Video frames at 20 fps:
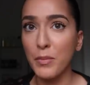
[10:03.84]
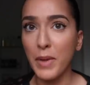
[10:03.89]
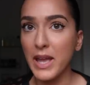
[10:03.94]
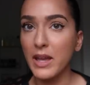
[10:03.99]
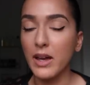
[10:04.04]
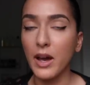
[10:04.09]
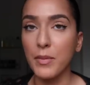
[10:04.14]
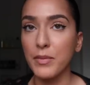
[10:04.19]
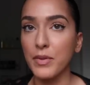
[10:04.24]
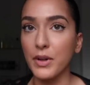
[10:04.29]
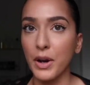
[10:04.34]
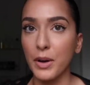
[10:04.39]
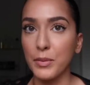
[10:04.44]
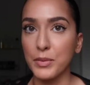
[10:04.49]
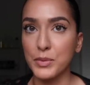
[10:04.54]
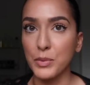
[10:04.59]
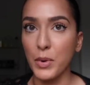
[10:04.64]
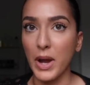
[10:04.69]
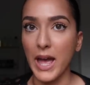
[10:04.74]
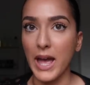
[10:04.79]
makeup than I
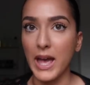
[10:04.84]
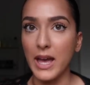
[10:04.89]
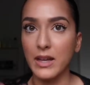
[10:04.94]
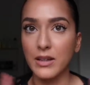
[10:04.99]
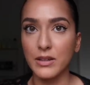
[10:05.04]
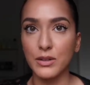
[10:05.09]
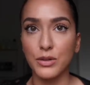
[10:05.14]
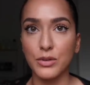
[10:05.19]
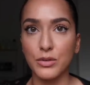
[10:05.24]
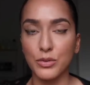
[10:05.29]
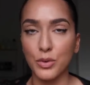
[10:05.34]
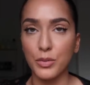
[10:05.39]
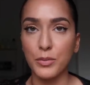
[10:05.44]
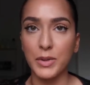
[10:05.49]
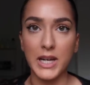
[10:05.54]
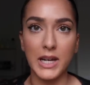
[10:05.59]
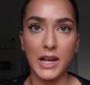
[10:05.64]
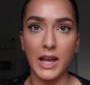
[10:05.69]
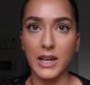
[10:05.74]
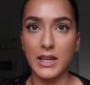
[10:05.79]
would wear
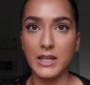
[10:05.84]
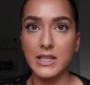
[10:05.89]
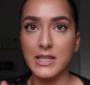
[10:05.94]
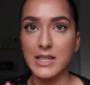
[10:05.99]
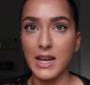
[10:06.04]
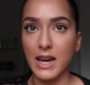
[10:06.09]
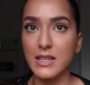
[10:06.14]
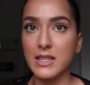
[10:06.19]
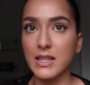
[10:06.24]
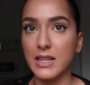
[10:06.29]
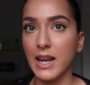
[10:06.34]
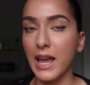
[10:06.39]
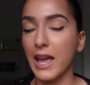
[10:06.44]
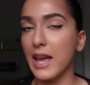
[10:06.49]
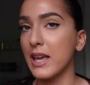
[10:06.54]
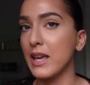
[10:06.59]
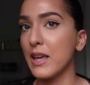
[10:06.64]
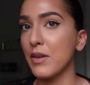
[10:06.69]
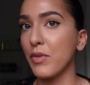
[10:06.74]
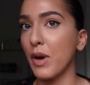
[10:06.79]
normally, like day to
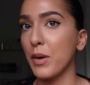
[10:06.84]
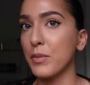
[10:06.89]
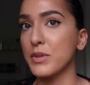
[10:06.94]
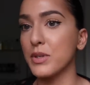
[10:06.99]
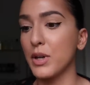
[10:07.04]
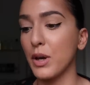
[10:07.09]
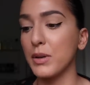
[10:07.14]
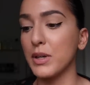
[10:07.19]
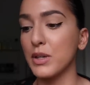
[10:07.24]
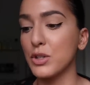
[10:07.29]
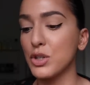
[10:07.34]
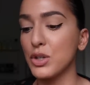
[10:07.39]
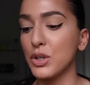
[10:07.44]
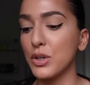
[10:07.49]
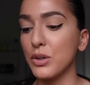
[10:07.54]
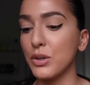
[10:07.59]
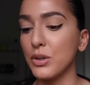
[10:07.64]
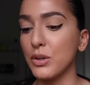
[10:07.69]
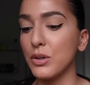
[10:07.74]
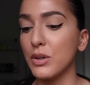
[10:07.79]
day. If I was going
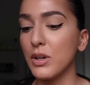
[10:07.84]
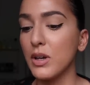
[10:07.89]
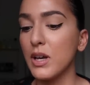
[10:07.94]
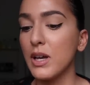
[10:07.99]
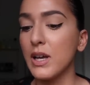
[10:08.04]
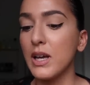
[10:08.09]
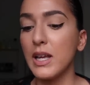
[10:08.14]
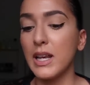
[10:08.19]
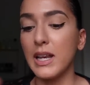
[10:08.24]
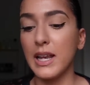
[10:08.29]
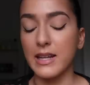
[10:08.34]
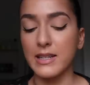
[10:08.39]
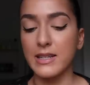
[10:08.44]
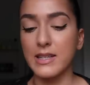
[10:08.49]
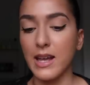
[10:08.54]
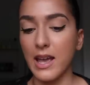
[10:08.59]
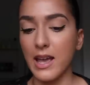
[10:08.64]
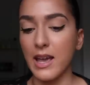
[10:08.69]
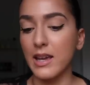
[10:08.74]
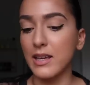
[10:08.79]
to, let's
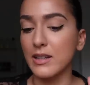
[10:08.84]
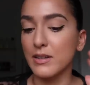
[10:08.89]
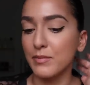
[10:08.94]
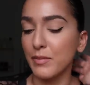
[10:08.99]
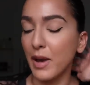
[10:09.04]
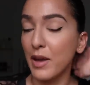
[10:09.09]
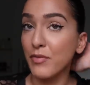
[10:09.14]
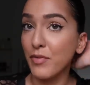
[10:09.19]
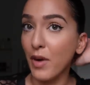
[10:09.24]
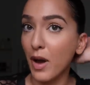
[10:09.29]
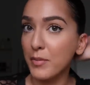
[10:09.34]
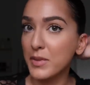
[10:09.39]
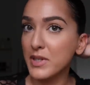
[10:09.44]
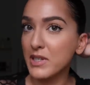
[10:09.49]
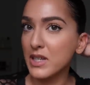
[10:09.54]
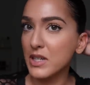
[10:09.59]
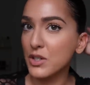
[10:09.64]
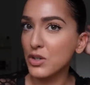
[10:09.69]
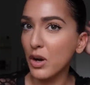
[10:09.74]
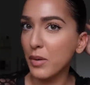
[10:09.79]
say, my
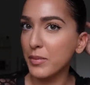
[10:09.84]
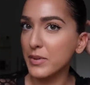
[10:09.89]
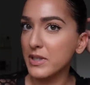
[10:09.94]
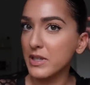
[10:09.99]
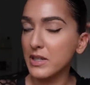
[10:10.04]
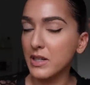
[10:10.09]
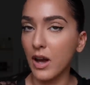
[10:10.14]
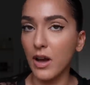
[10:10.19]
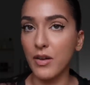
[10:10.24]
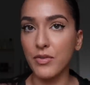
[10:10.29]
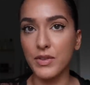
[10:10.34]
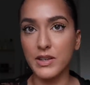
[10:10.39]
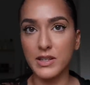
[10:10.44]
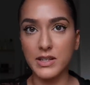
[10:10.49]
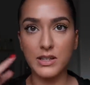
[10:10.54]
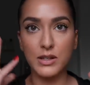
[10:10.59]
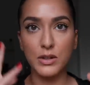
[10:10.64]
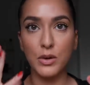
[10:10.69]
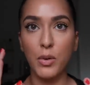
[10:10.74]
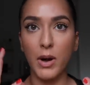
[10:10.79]
pharmacy job and stuff, this
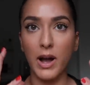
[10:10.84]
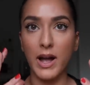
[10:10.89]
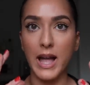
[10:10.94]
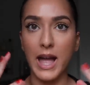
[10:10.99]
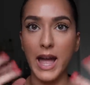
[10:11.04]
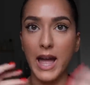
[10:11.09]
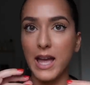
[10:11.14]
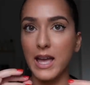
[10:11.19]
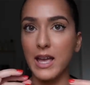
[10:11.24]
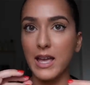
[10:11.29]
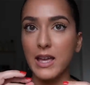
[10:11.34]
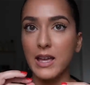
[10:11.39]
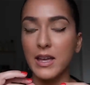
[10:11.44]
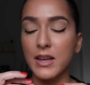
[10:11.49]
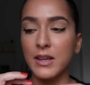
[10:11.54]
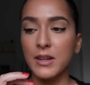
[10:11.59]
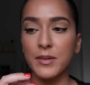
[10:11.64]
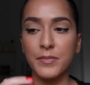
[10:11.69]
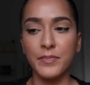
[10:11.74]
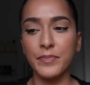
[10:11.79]
is quite a,
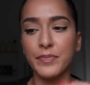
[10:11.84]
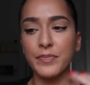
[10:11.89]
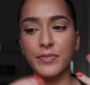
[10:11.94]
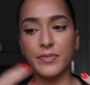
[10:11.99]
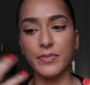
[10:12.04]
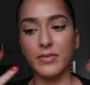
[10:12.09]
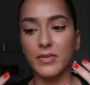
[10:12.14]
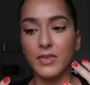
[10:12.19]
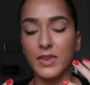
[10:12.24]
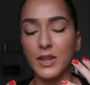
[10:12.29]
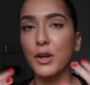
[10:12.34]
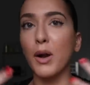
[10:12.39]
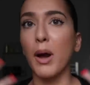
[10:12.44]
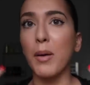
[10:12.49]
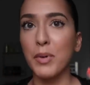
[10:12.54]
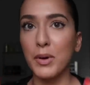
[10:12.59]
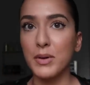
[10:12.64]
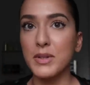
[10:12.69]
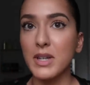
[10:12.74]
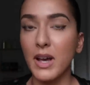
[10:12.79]
you know, I
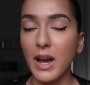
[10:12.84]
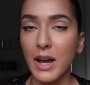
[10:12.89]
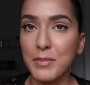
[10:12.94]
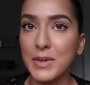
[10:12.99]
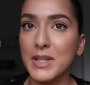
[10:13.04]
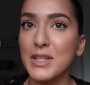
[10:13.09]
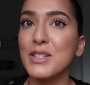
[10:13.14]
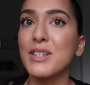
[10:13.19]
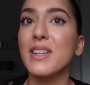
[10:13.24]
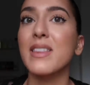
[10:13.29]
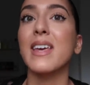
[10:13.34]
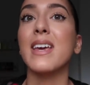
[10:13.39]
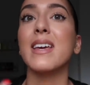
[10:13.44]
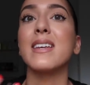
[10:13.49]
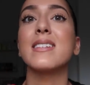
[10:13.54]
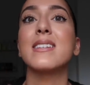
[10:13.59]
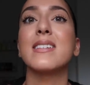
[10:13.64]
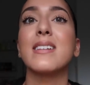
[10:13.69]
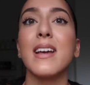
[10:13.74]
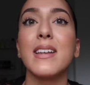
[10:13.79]
put time into
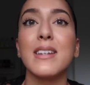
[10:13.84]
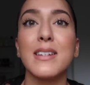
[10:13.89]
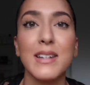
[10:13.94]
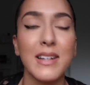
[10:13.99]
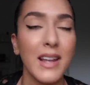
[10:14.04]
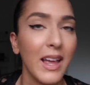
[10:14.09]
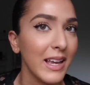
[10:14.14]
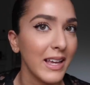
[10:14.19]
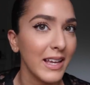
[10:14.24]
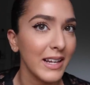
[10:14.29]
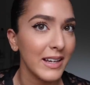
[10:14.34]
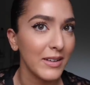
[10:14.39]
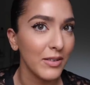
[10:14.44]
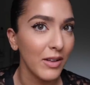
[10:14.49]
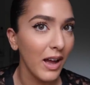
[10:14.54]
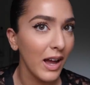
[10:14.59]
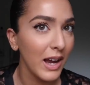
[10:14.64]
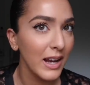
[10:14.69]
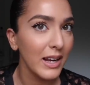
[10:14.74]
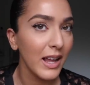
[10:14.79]
this. I did like a little
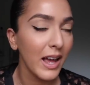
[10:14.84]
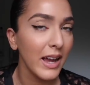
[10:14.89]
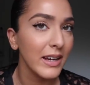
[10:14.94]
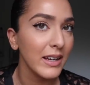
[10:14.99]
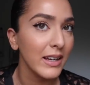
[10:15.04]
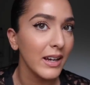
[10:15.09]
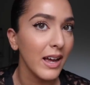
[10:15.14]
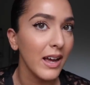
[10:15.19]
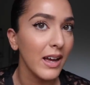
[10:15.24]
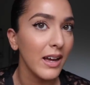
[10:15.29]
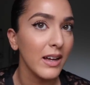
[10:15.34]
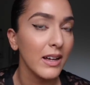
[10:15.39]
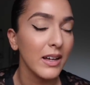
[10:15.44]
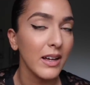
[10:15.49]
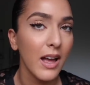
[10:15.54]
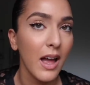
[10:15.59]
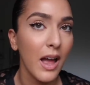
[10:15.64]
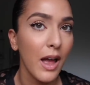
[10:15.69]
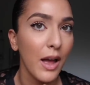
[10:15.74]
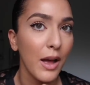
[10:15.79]

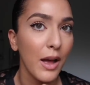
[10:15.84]
eyeliner.